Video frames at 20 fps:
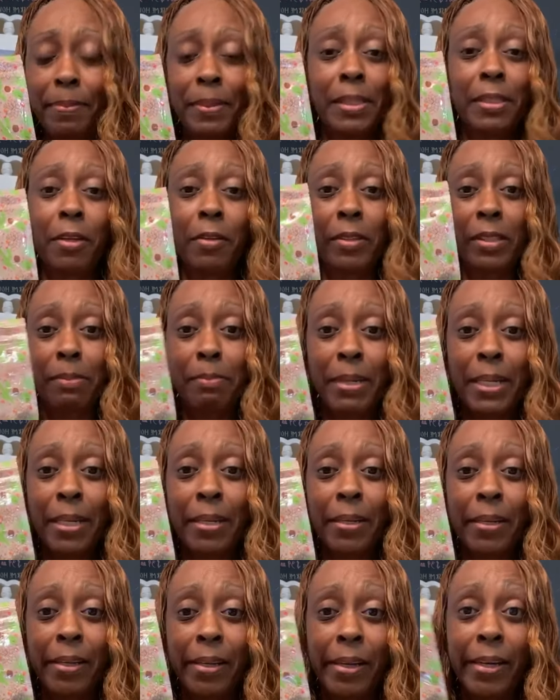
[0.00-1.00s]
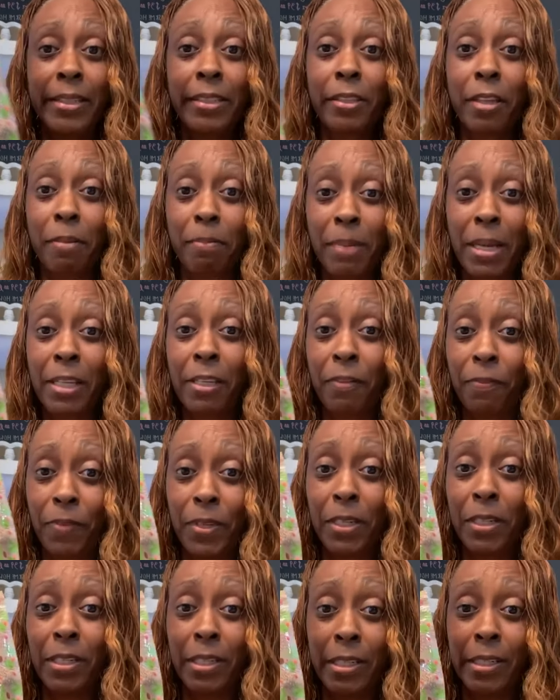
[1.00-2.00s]
It's going to smell good. It's going to make you
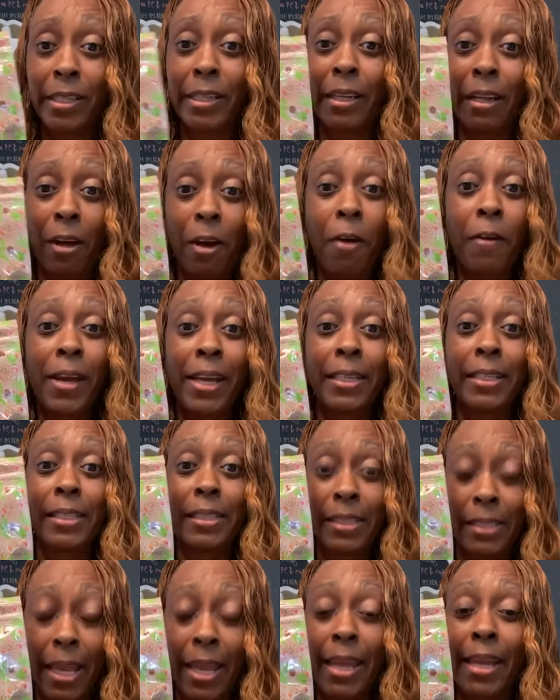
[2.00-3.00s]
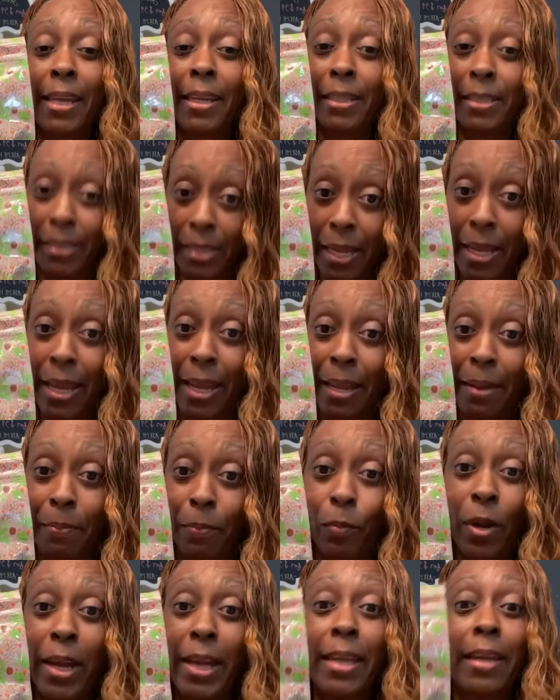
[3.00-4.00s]
feel good all at the same time,
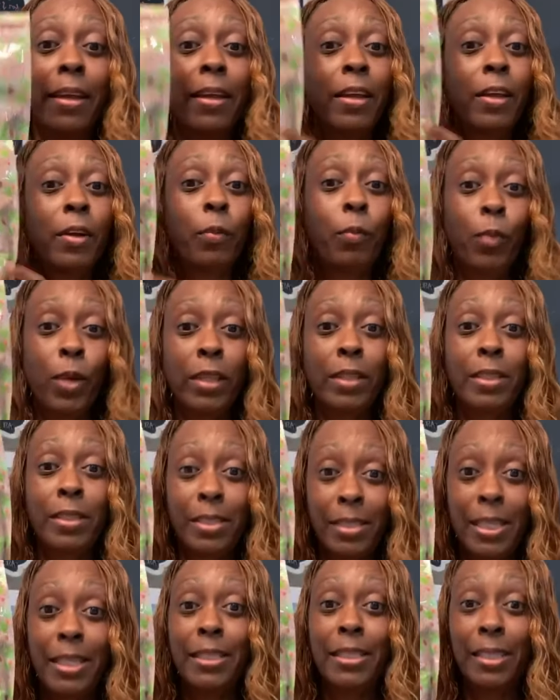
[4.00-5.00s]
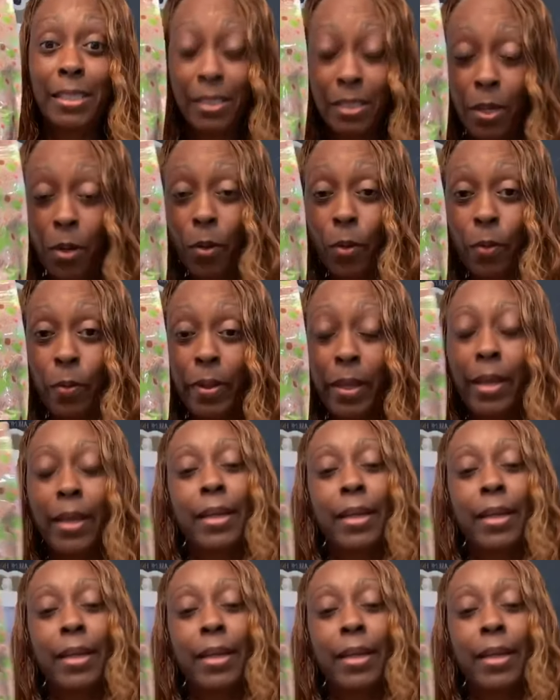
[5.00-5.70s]
right? With the Scentsy soap.